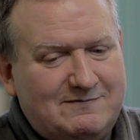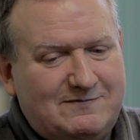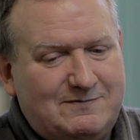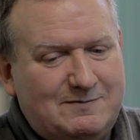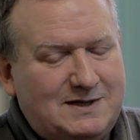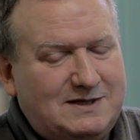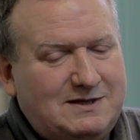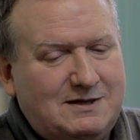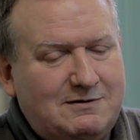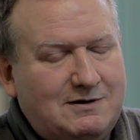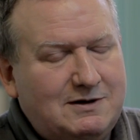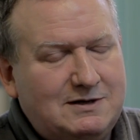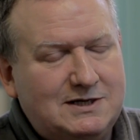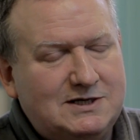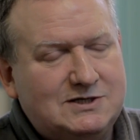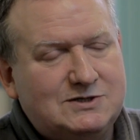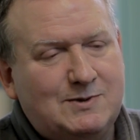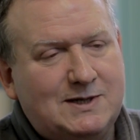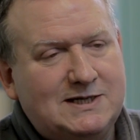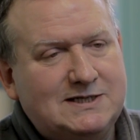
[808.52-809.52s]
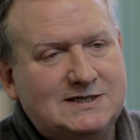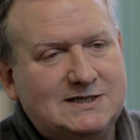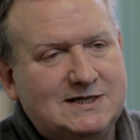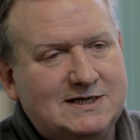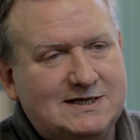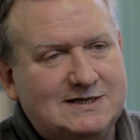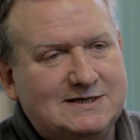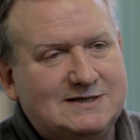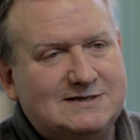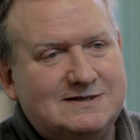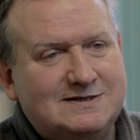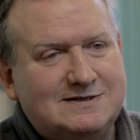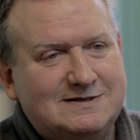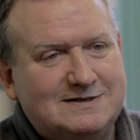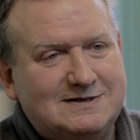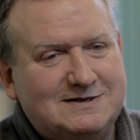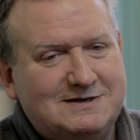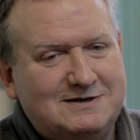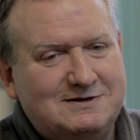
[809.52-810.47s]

in their early 20s